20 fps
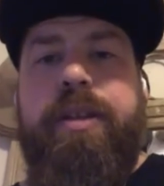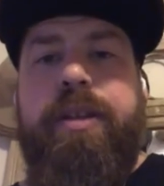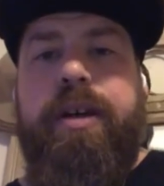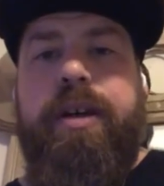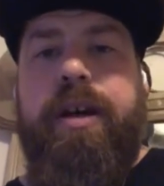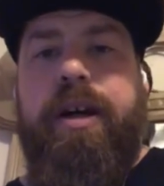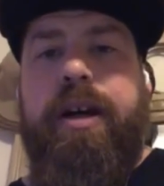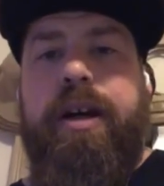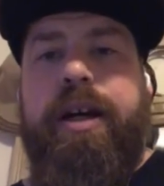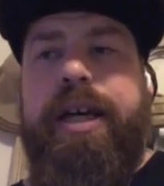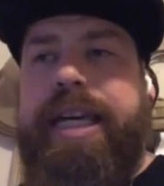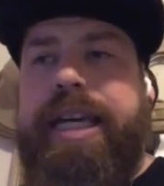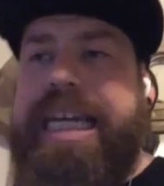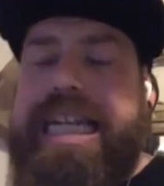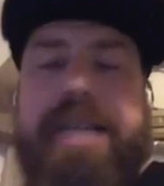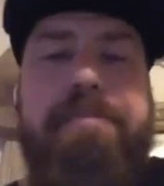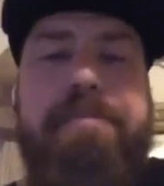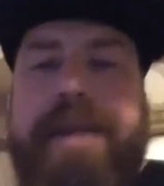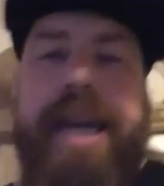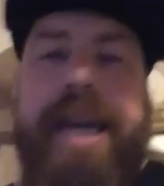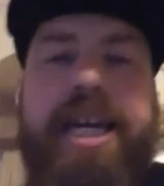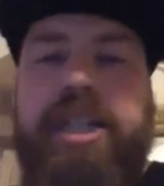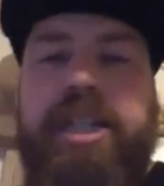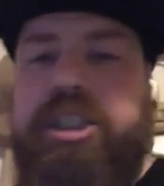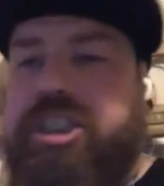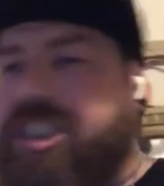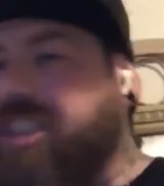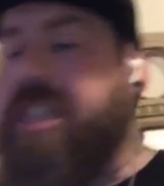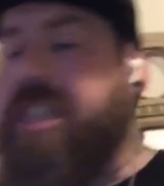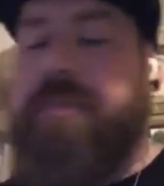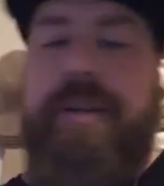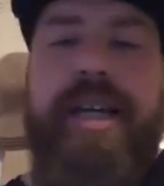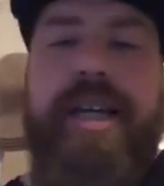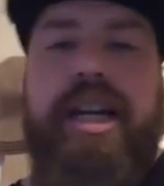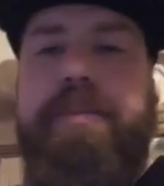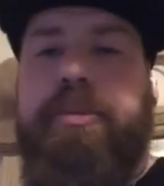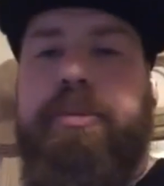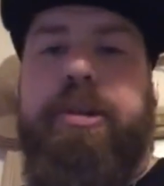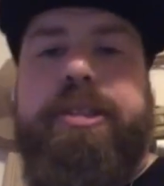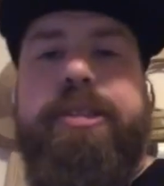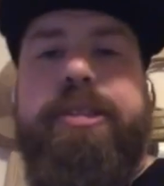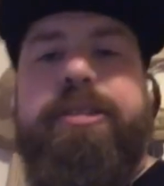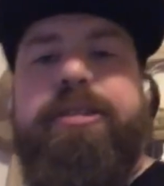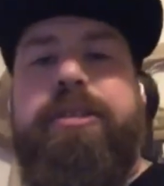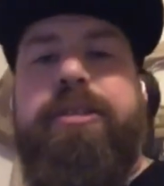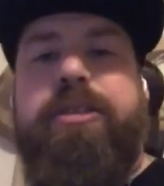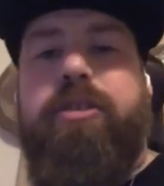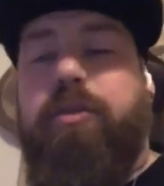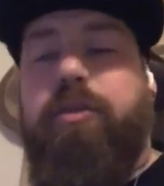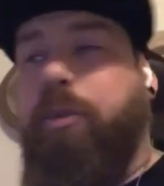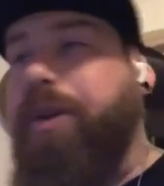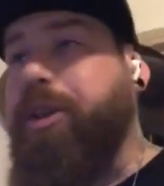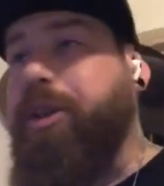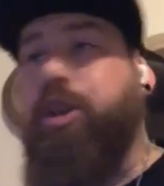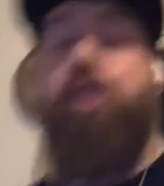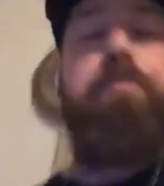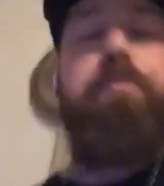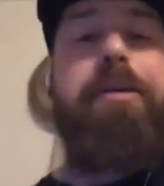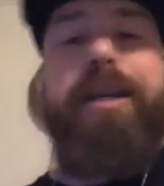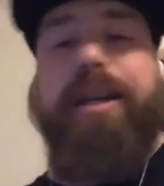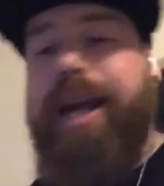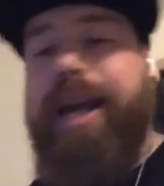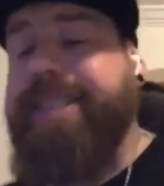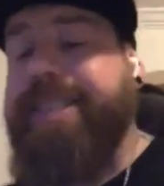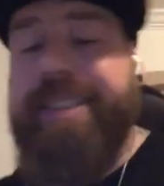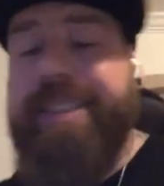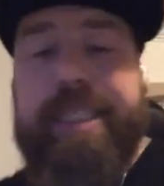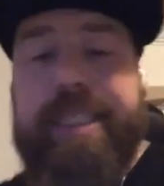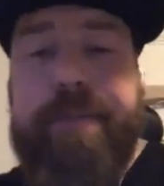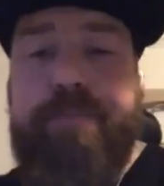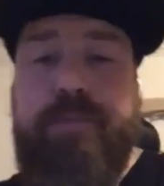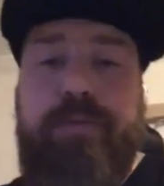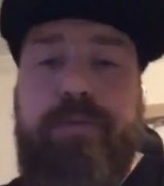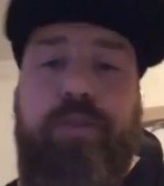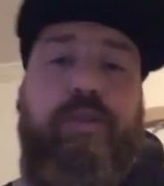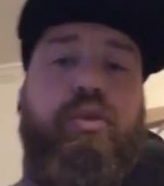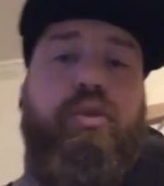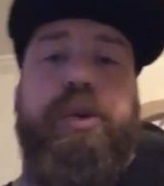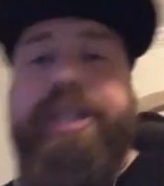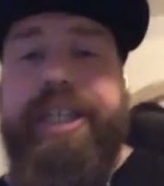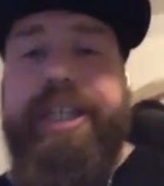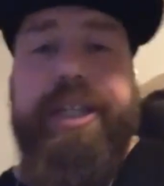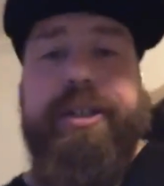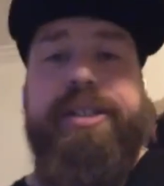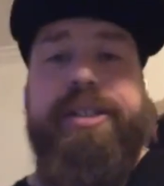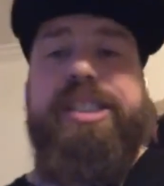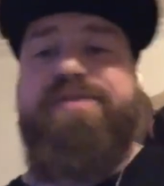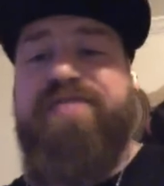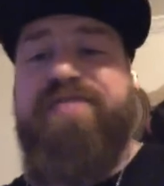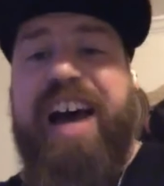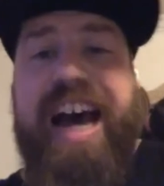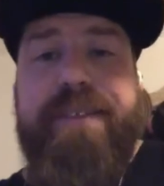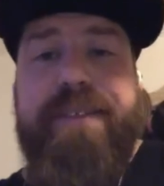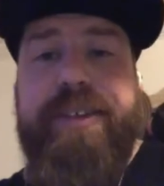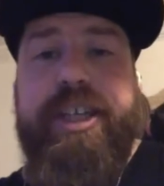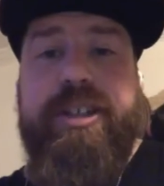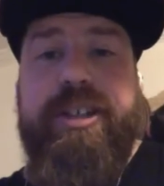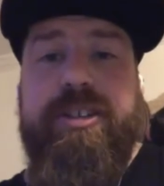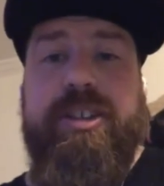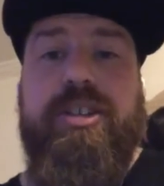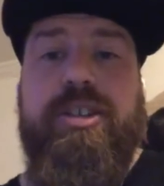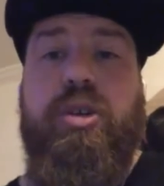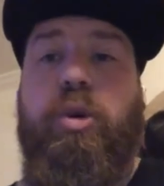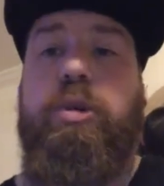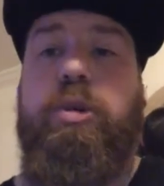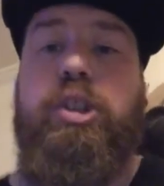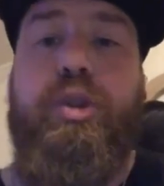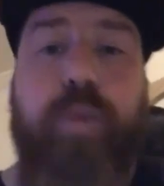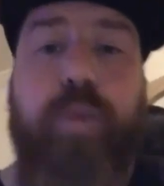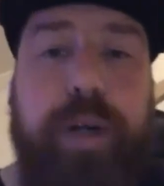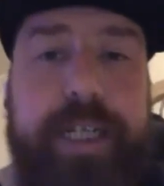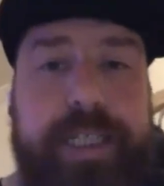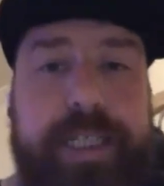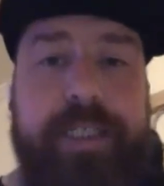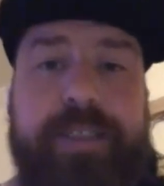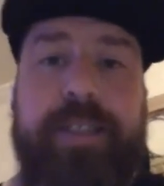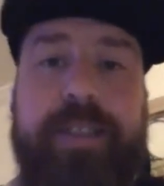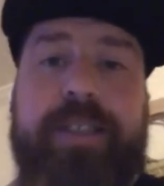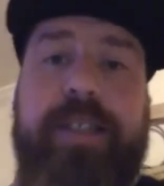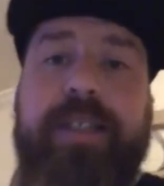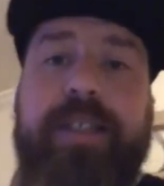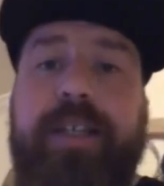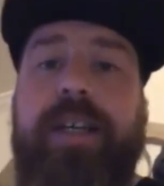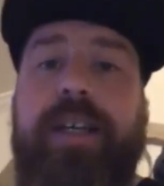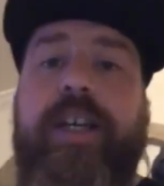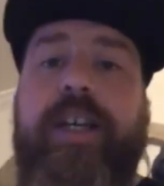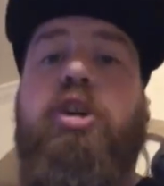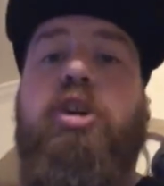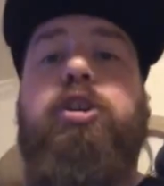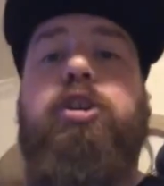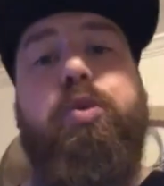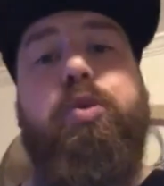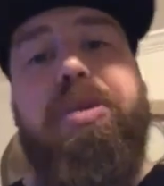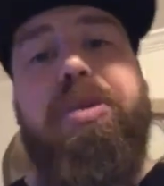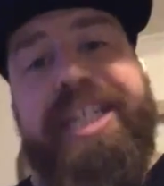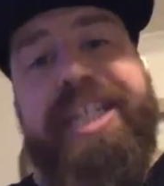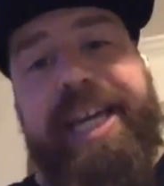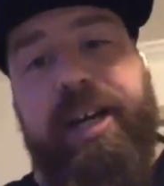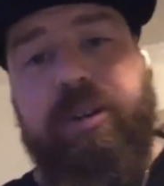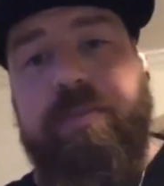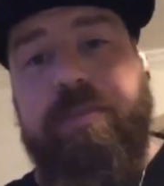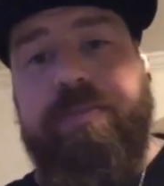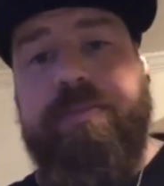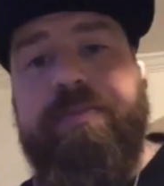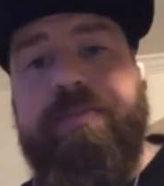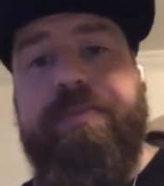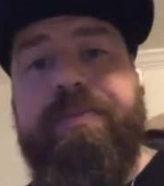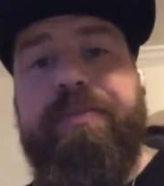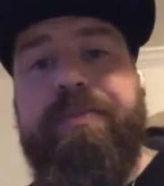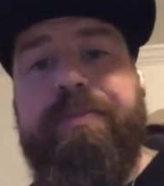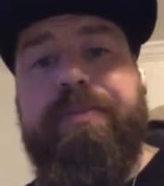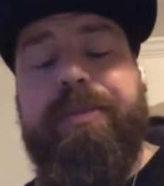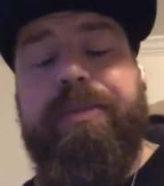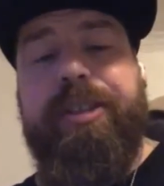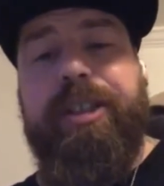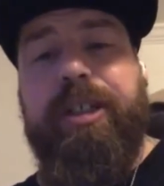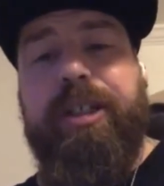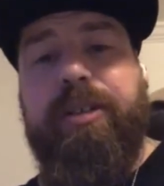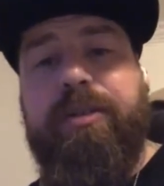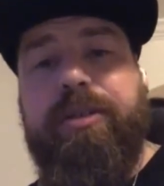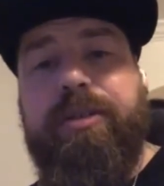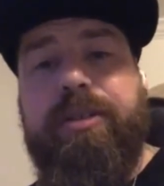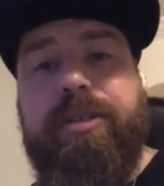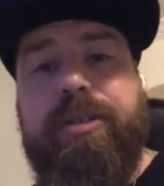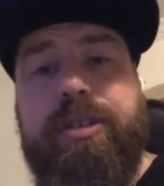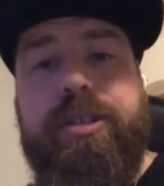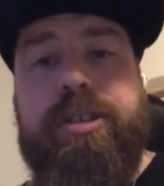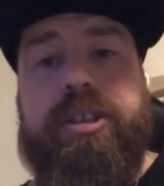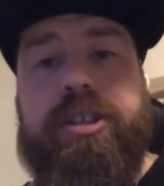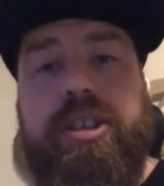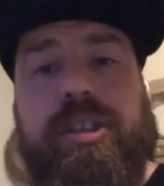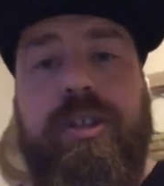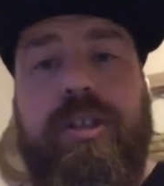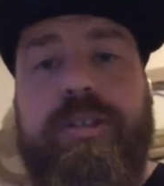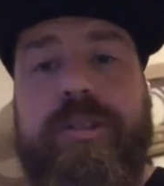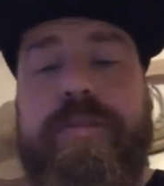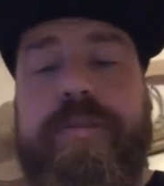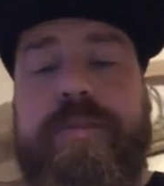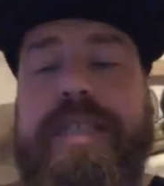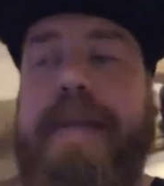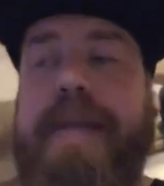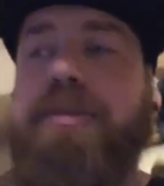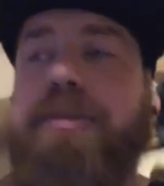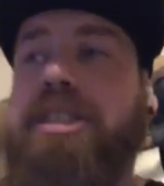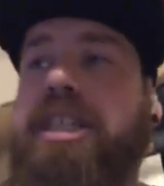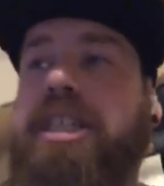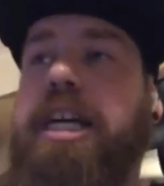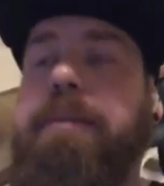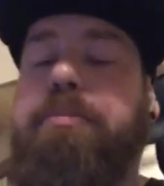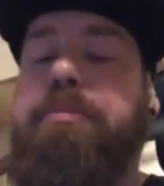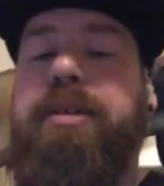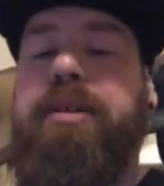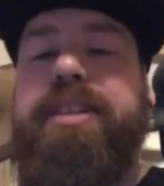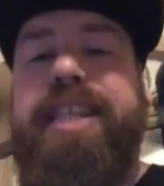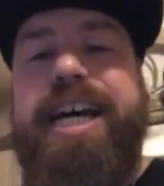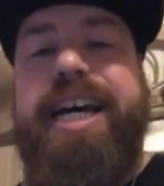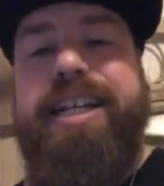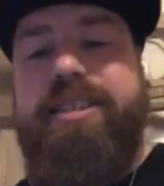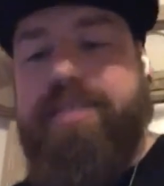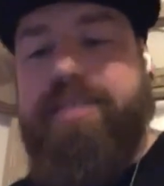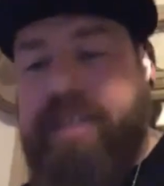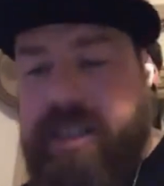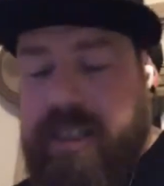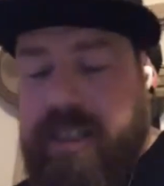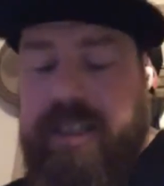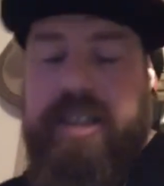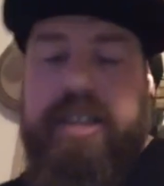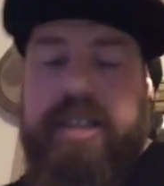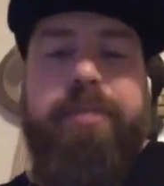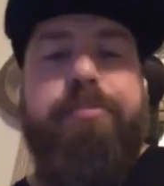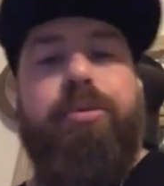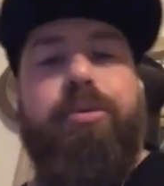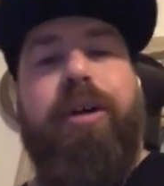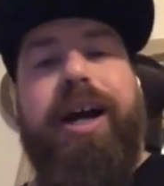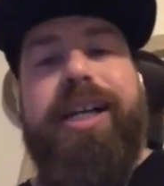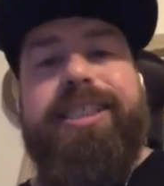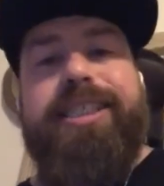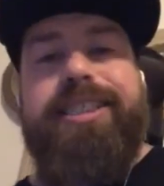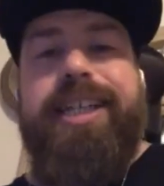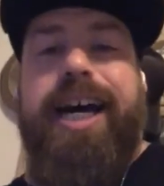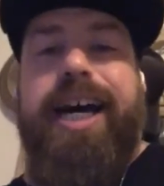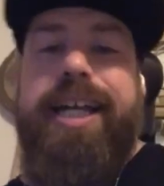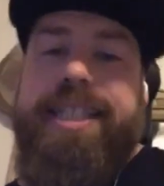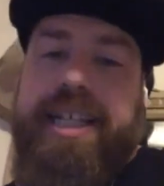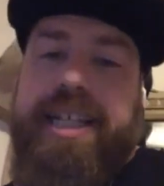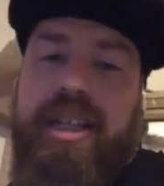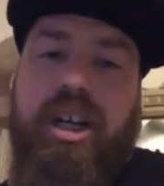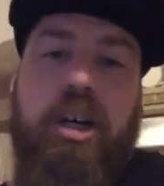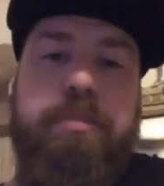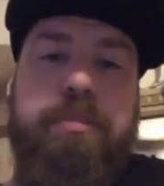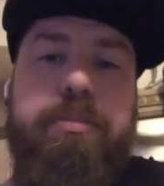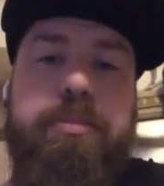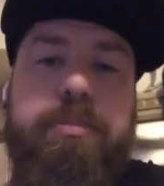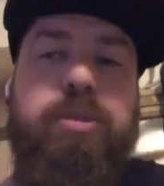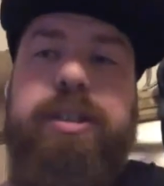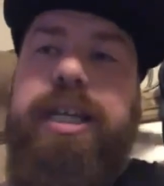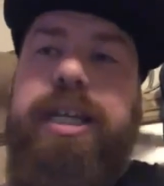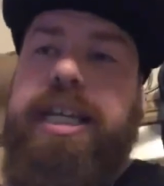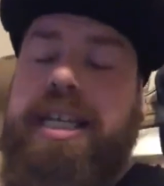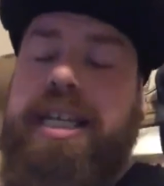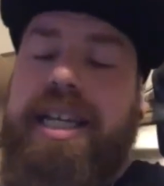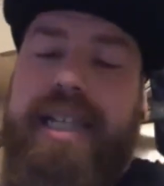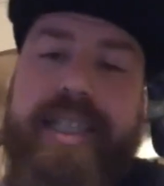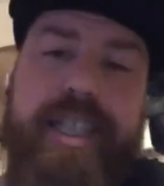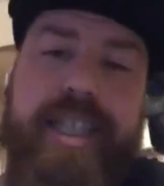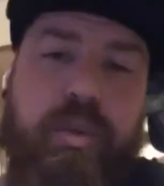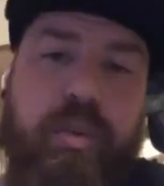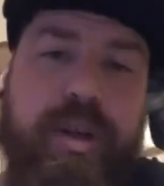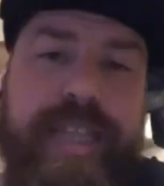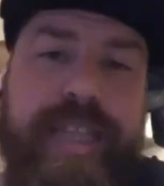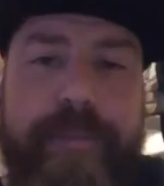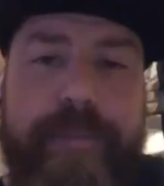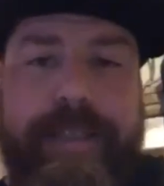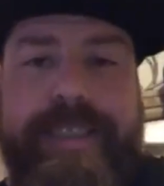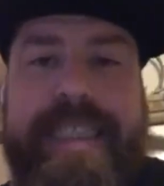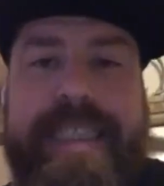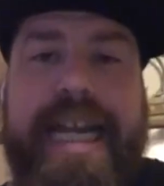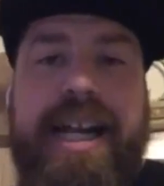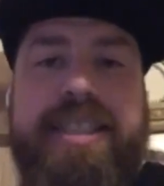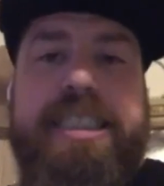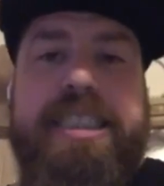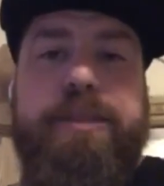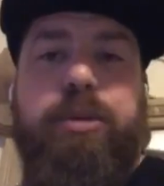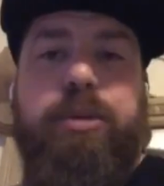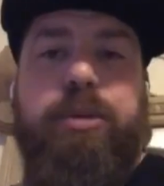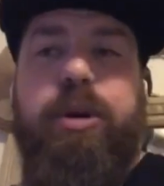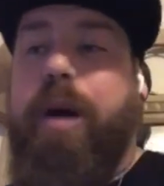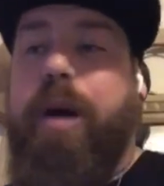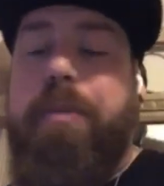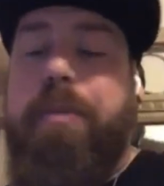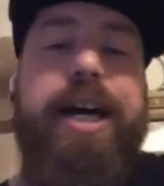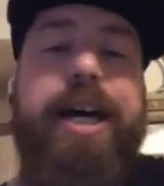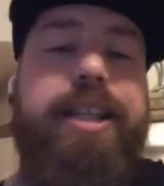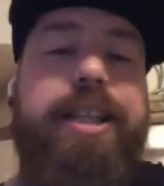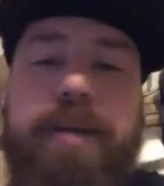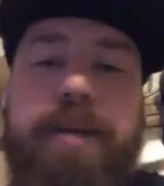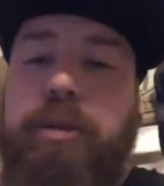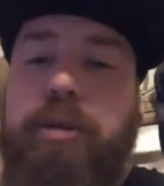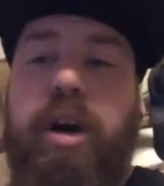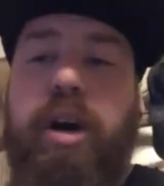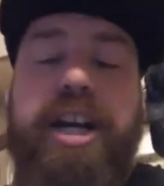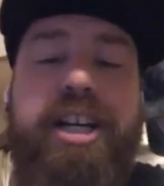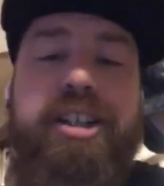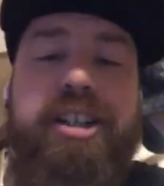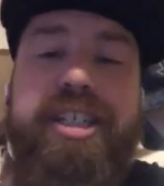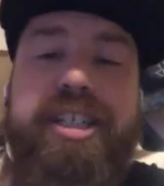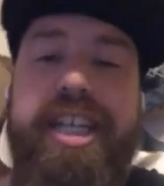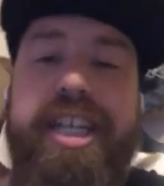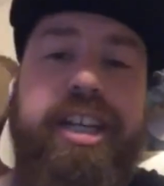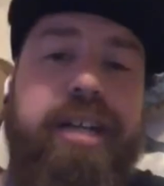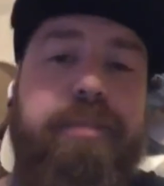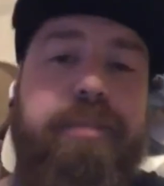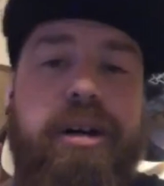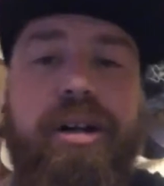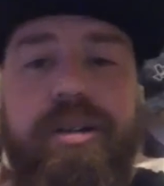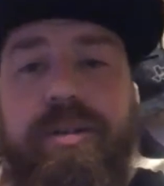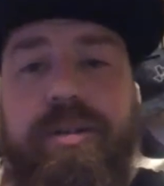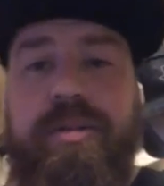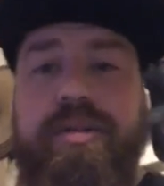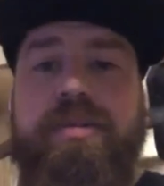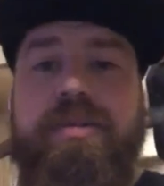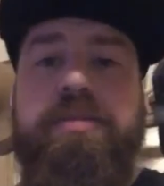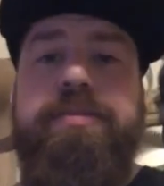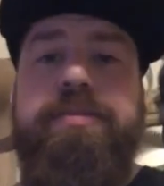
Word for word: Uh, any man just coming out of prison, whether you've been locked up three years, five years, or 20, you need help. You know, you know, sometimes you got to put that pride aside, that humble, and, and get rid of that mentality where oh, I'm gonna, I'm gonna go out here and get it on my own.